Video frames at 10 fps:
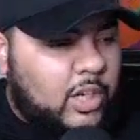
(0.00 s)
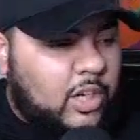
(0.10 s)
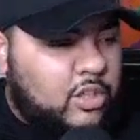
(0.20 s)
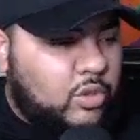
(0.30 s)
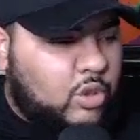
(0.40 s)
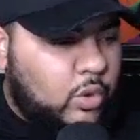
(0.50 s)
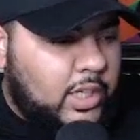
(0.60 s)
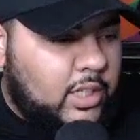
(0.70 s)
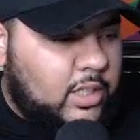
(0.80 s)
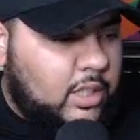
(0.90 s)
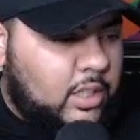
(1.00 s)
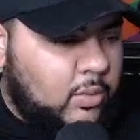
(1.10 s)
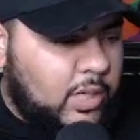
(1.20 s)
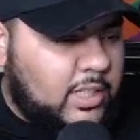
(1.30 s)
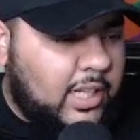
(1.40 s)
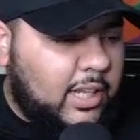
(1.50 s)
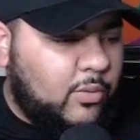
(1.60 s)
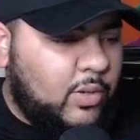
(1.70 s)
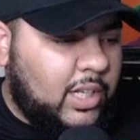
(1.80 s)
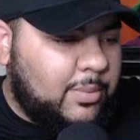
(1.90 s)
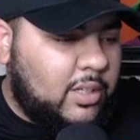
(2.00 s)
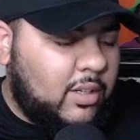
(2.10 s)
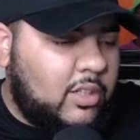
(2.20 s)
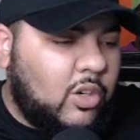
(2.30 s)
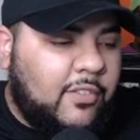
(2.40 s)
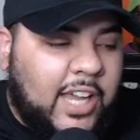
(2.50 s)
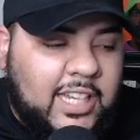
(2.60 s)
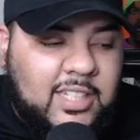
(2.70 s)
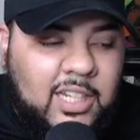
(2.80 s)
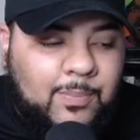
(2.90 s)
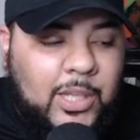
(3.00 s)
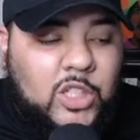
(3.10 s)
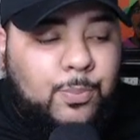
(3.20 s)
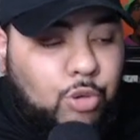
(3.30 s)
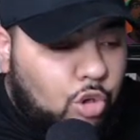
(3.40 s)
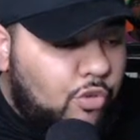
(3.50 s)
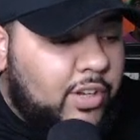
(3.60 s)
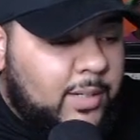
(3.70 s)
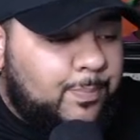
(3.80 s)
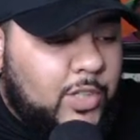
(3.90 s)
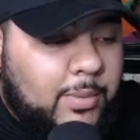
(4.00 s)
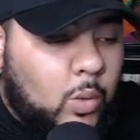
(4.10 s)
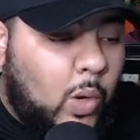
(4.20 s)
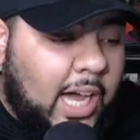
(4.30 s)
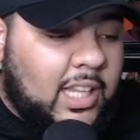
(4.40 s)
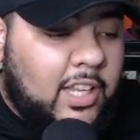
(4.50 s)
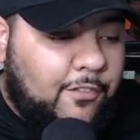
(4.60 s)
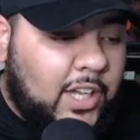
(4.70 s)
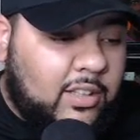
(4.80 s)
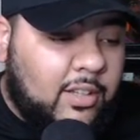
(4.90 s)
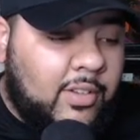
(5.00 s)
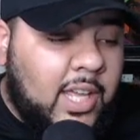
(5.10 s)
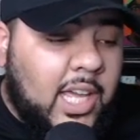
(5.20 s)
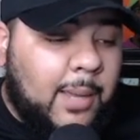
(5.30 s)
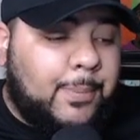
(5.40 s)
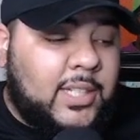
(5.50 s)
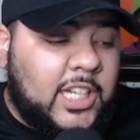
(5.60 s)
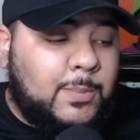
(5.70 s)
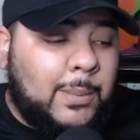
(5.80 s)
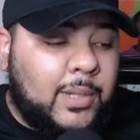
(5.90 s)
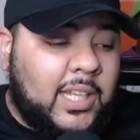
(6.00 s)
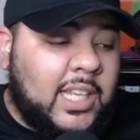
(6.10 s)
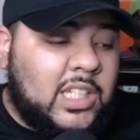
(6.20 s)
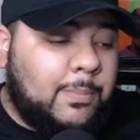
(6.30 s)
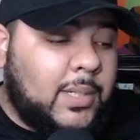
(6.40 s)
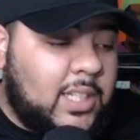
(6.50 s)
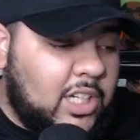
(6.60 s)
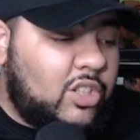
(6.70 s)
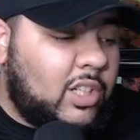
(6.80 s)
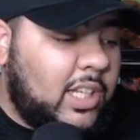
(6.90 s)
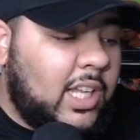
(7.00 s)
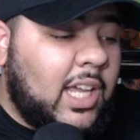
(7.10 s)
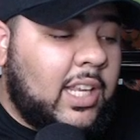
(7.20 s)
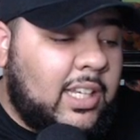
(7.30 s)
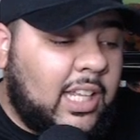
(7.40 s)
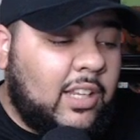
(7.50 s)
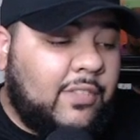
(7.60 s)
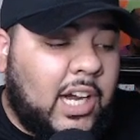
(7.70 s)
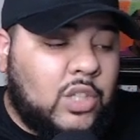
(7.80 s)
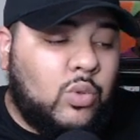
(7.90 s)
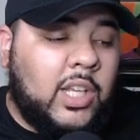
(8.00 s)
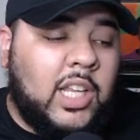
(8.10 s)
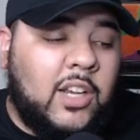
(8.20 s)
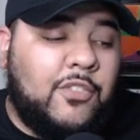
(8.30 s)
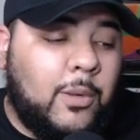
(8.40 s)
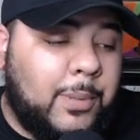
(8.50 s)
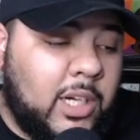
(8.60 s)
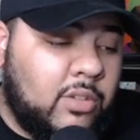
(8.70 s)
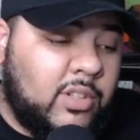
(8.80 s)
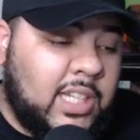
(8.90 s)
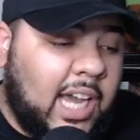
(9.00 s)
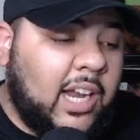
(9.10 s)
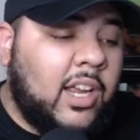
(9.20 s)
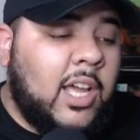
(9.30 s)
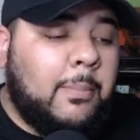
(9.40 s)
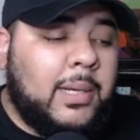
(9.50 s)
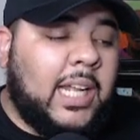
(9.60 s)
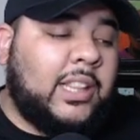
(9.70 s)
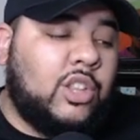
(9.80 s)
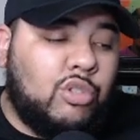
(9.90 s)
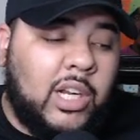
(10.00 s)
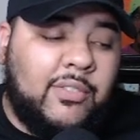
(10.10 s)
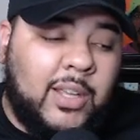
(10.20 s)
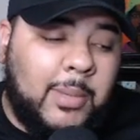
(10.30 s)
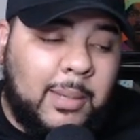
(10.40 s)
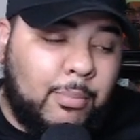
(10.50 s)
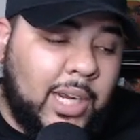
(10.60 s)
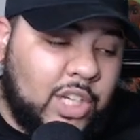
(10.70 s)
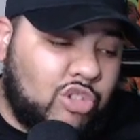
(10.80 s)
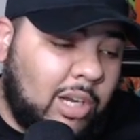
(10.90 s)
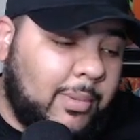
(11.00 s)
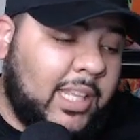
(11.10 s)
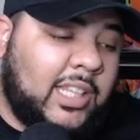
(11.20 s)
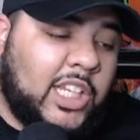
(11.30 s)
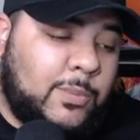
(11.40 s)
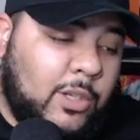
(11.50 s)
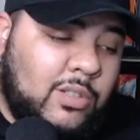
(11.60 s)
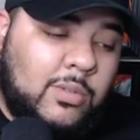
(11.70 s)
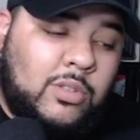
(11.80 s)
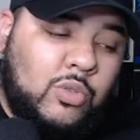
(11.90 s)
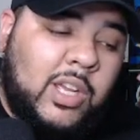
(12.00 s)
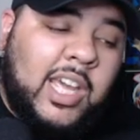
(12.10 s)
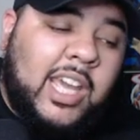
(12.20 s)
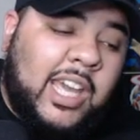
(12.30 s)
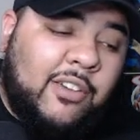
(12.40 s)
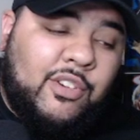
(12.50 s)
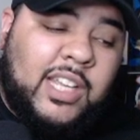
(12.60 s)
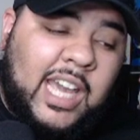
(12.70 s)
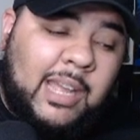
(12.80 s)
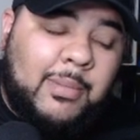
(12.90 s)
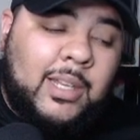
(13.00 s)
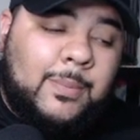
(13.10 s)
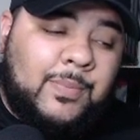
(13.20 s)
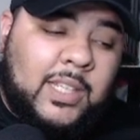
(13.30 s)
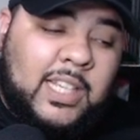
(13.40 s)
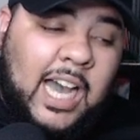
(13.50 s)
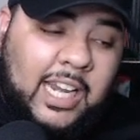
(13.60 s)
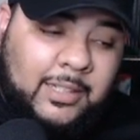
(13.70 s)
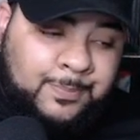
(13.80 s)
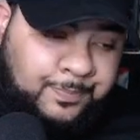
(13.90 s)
on to tweet, where's it at when it comes to so a vaccine that's proven to be widely effective and protects people against a potentially deadly virus will get an NFL player to retire, but not the threat of imminent brain trauma that they expose them to every game. Got it.